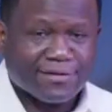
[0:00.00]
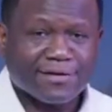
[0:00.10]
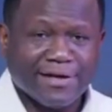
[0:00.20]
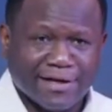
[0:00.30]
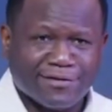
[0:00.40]

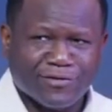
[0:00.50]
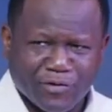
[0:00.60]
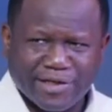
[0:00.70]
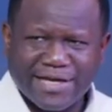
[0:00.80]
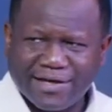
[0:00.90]
Let's
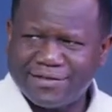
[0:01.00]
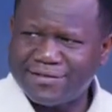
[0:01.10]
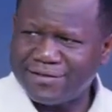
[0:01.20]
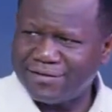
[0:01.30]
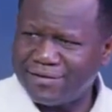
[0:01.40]
read that.
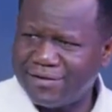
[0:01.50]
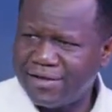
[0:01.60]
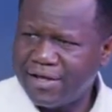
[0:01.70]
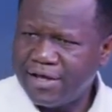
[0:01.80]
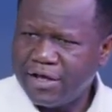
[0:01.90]

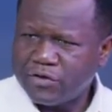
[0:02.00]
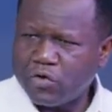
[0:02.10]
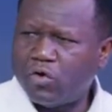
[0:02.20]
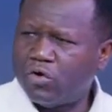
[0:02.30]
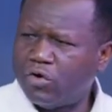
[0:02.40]

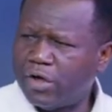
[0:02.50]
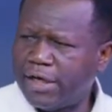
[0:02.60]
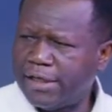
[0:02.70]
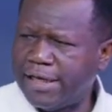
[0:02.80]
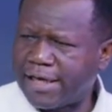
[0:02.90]
So
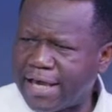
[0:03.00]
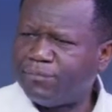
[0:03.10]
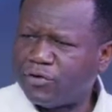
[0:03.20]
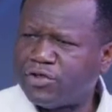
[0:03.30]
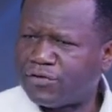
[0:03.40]
they came
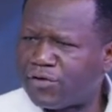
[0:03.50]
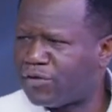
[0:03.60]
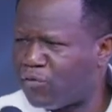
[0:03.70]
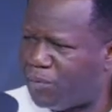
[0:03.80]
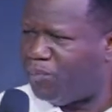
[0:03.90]
to
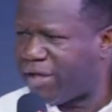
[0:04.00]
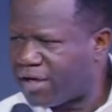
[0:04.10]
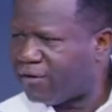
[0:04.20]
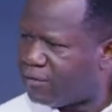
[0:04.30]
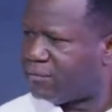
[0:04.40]
Jesus with
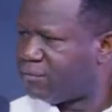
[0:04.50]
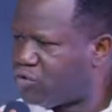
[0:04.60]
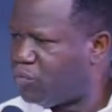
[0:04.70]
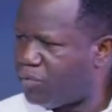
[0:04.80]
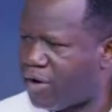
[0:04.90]
Bickling,
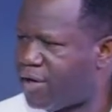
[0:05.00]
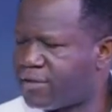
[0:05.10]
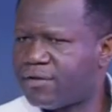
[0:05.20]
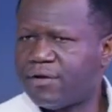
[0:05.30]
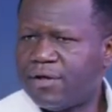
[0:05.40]
two
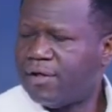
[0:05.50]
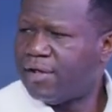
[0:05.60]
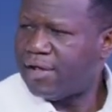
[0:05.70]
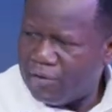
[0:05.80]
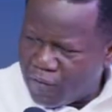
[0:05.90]
brothers.
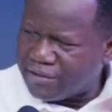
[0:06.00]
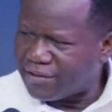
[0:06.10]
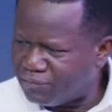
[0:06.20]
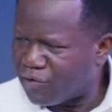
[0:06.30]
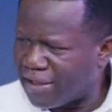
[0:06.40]
They want
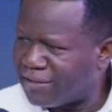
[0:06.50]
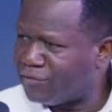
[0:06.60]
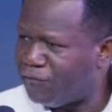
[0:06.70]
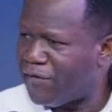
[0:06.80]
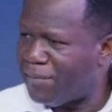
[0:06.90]
him to get into
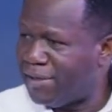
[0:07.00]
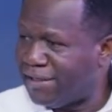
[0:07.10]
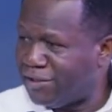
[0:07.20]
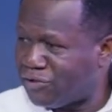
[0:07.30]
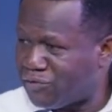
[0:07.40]

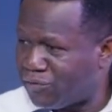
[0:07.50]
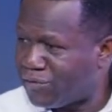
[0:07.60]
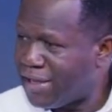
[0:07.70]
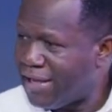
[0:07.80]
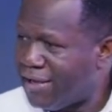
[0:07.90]
family issues.
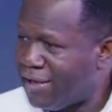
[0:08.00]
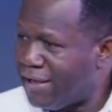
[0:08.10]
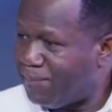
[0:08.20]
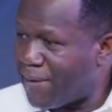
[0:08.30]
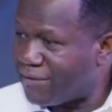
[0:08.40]

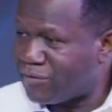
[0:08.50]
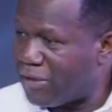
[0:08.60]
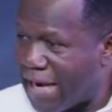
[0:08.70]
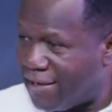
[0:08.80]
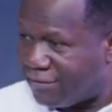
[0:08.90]
The pastor
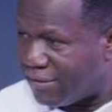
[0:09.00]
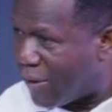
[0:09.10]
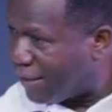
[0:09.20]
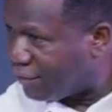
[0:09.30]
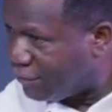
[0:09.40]
now is the
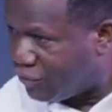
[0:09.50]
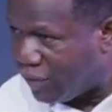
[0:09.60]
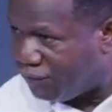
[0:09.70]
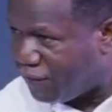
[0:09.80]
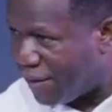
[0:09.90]
one
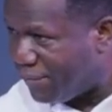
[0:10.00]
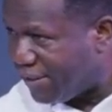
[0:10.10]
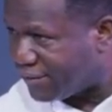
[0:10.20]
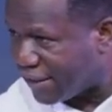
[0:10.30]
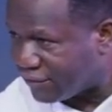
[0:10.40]
doing family,
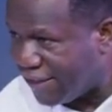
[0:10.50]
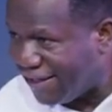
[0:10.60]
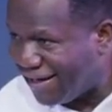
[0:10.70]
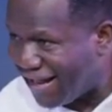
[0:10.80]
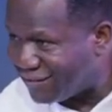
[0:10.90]
settling
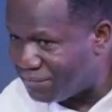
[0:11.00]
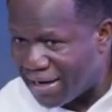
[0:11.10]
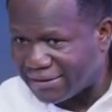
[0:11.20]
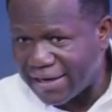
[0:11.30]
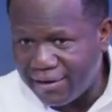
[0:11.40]
land
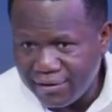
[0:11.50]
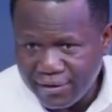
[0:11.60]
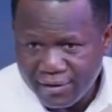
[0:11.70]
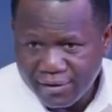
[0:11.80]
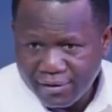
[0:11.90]
matter.
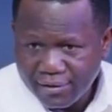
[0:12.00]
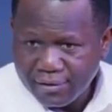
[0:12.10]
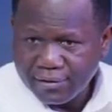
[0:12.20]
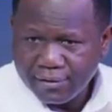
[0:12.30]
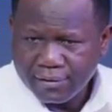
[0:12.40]

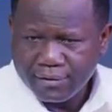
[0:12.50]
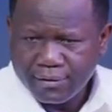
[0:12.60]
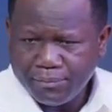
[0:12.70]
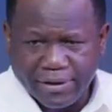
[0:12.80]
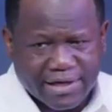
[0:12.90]

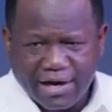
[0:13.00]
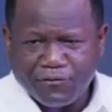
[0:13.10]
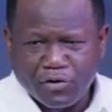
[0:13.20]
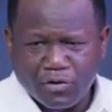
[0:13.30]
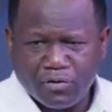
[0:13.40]
Be
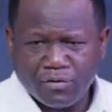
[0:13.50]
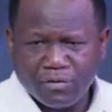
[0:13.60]
careful, oh.